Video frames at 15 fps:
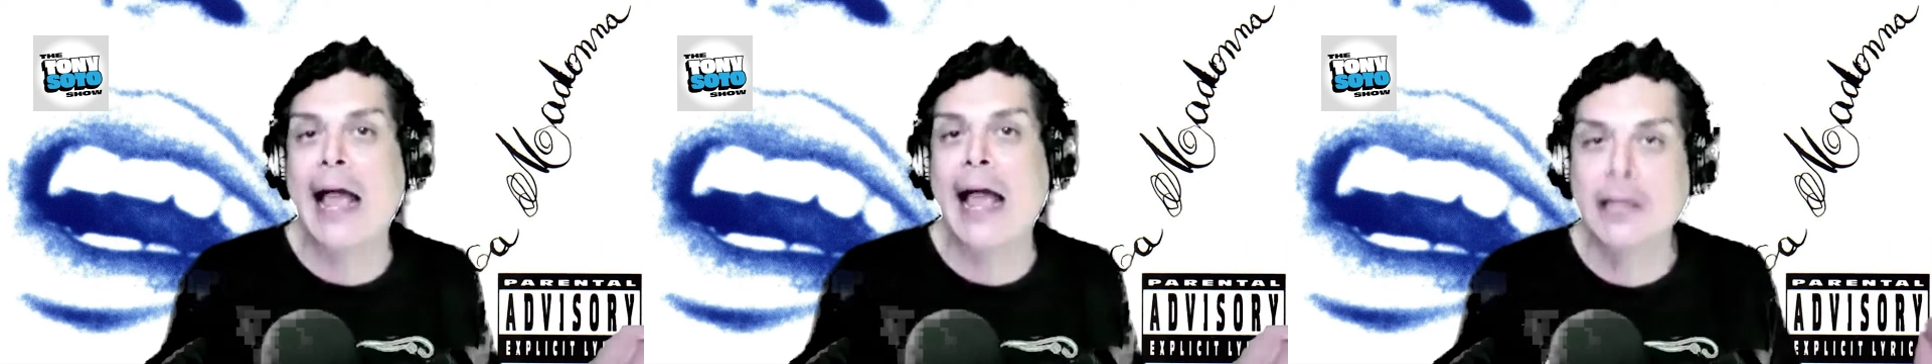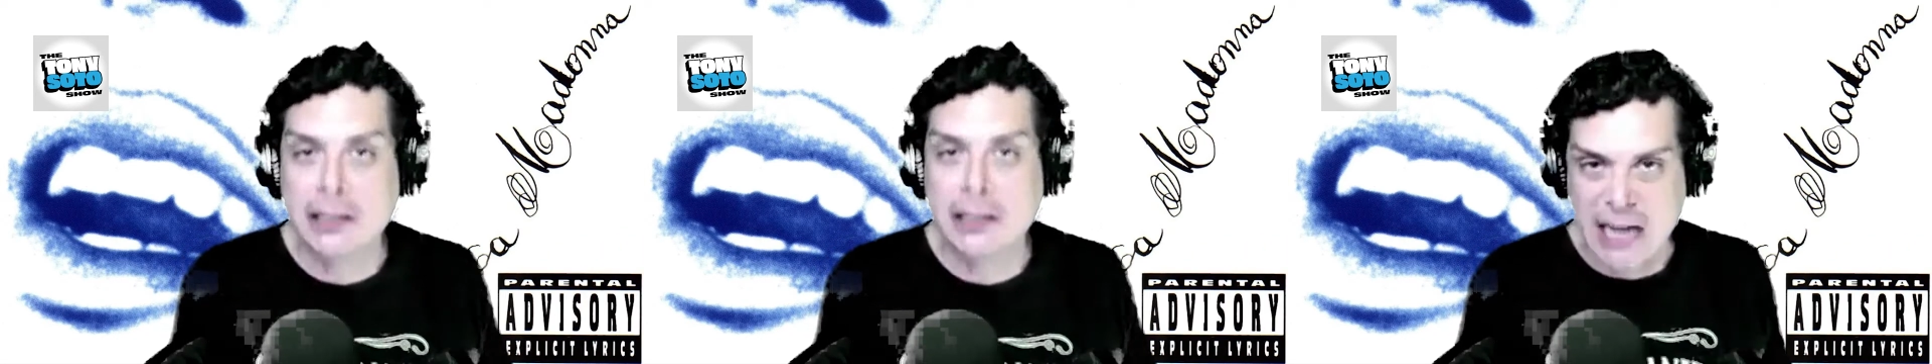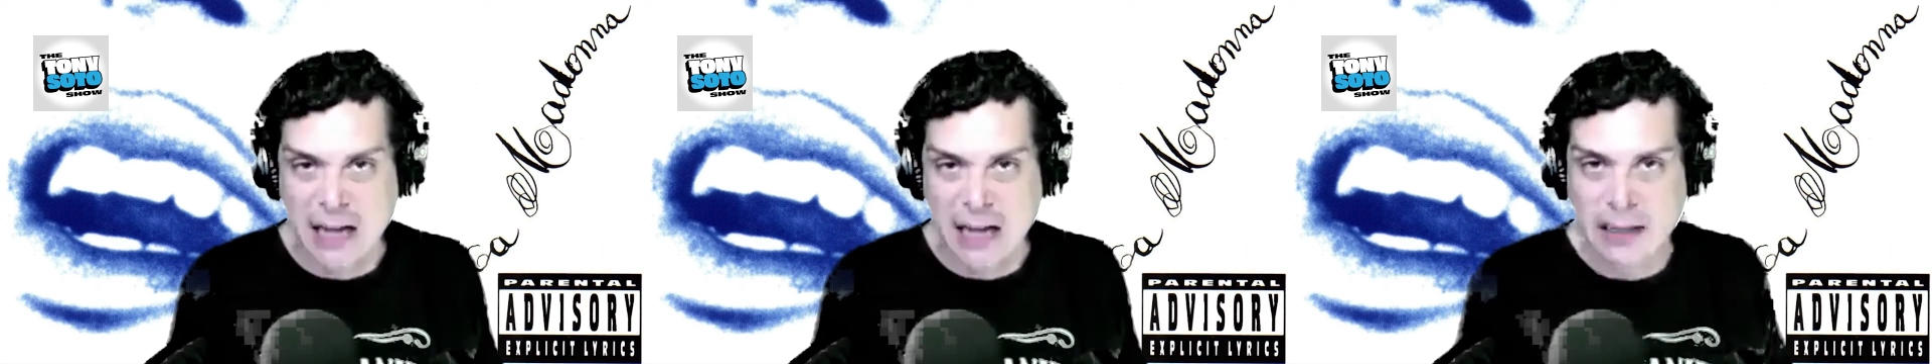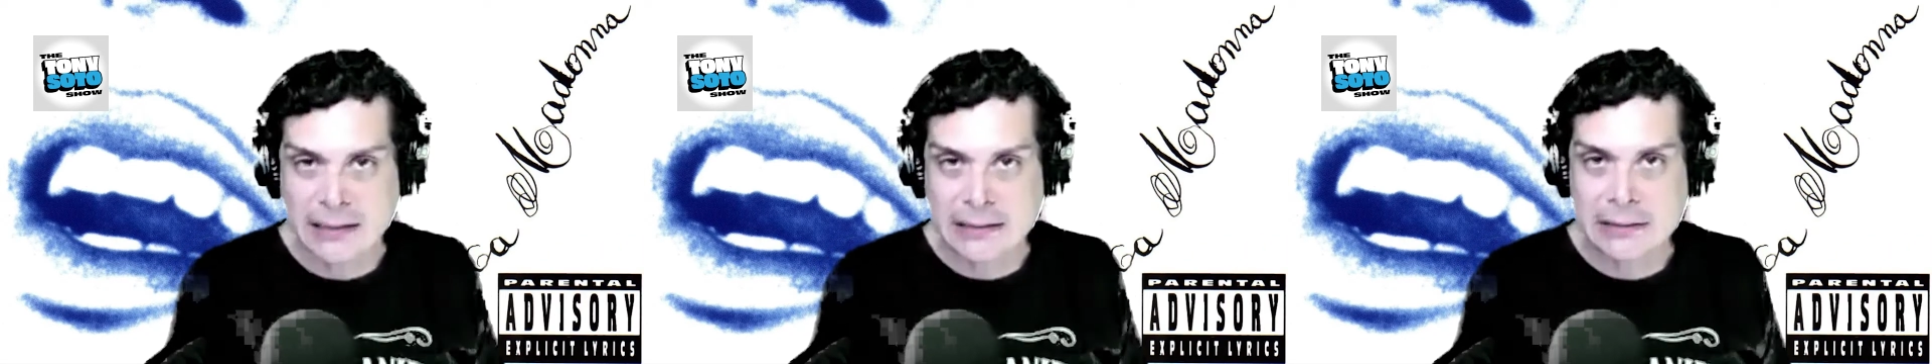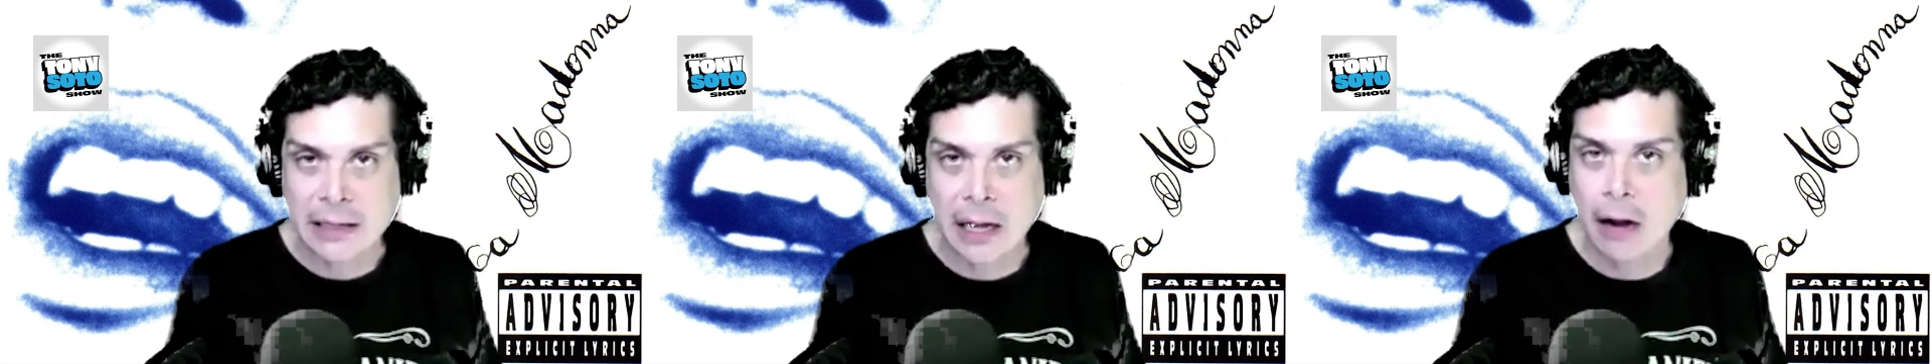and you're
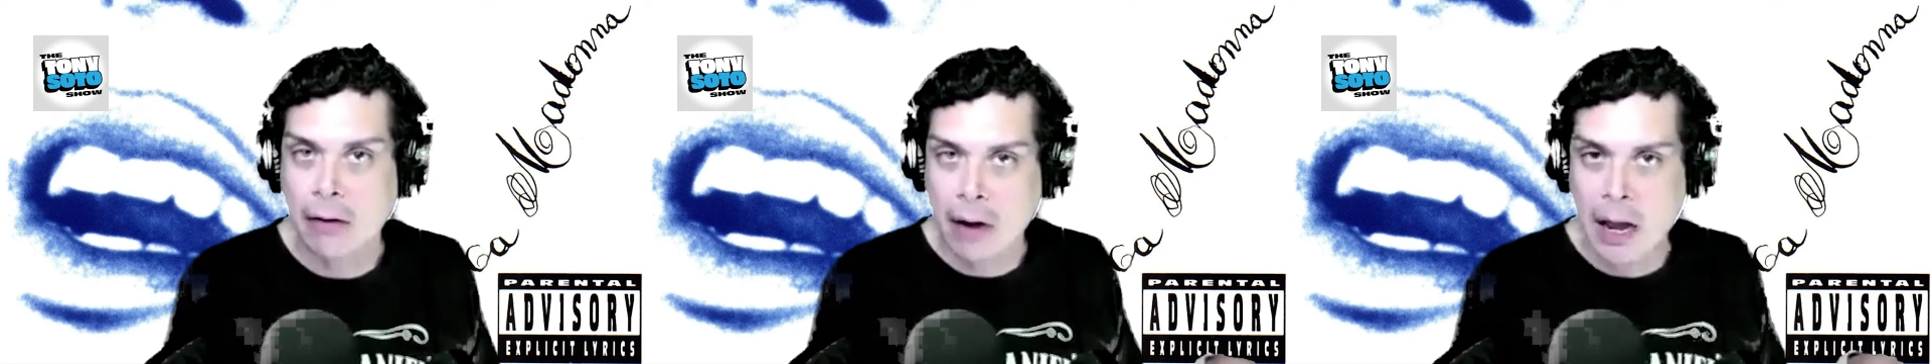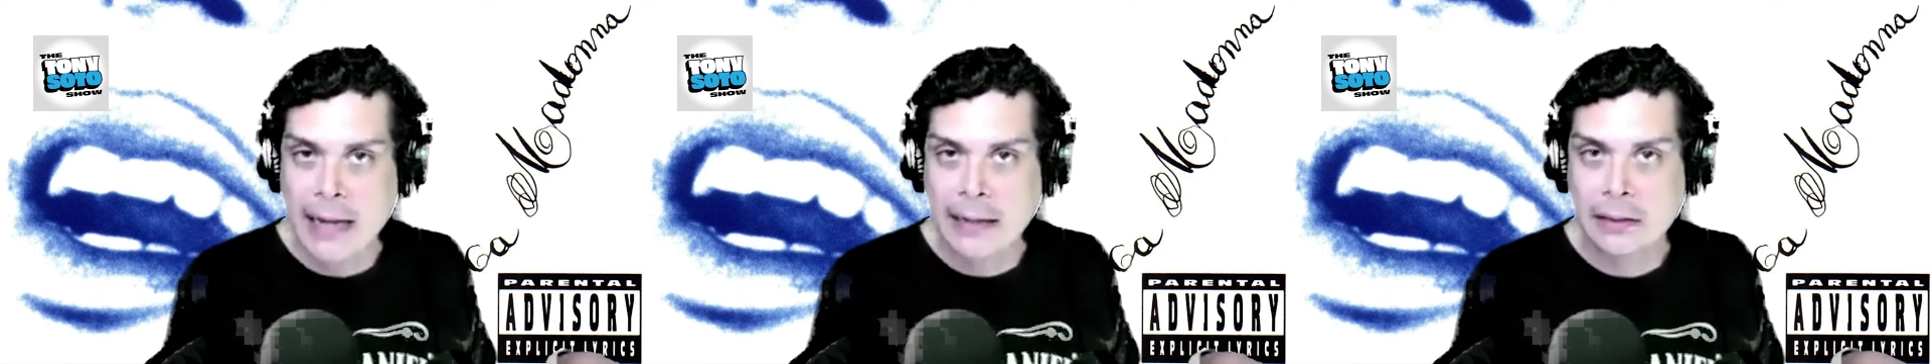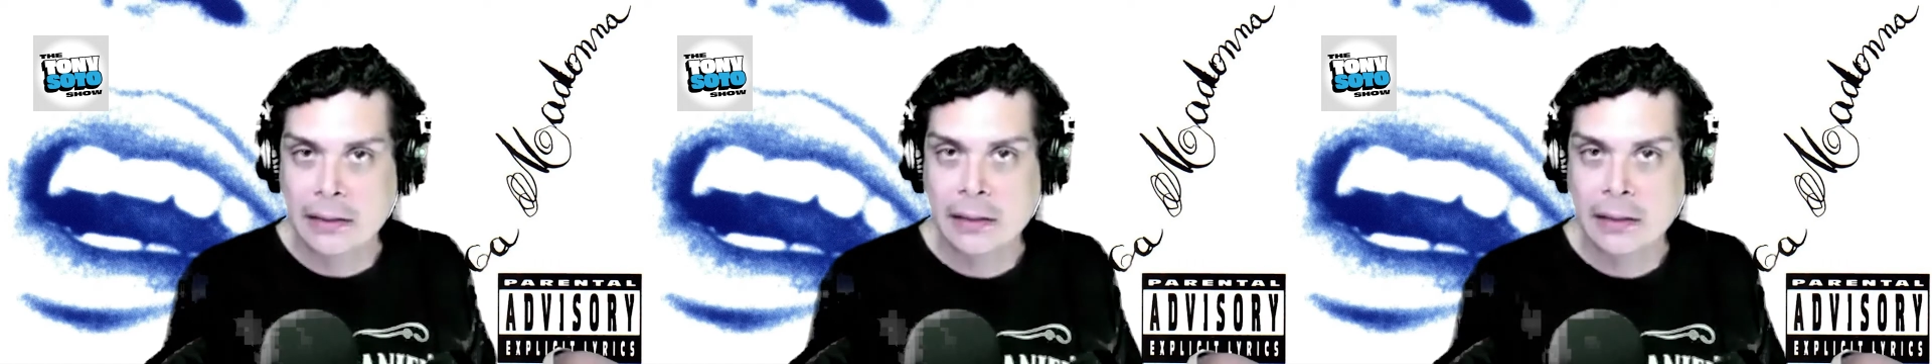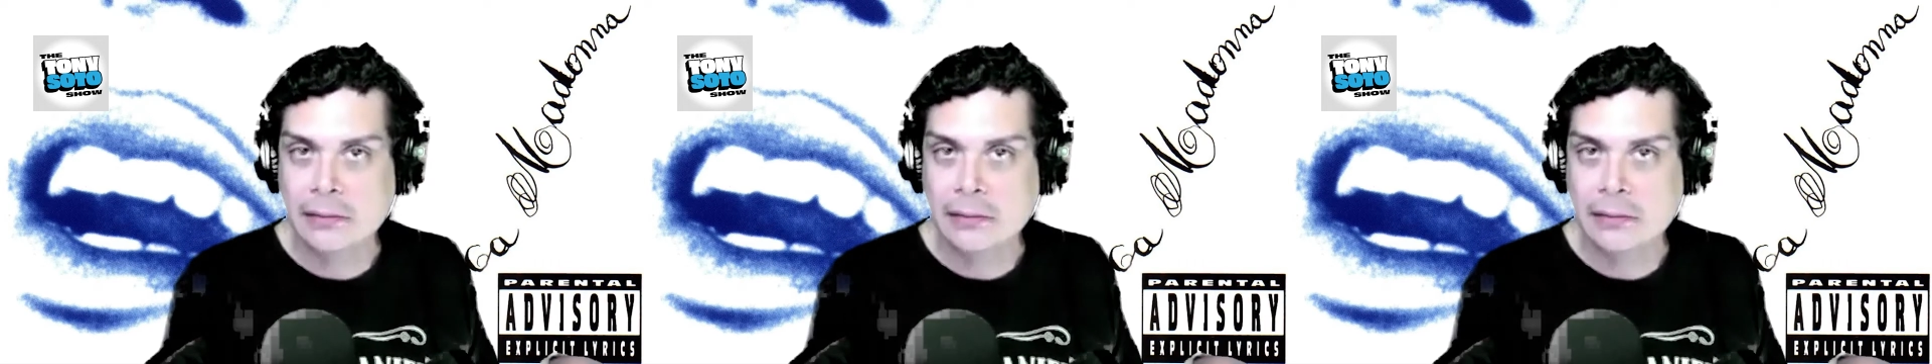jealous. All right.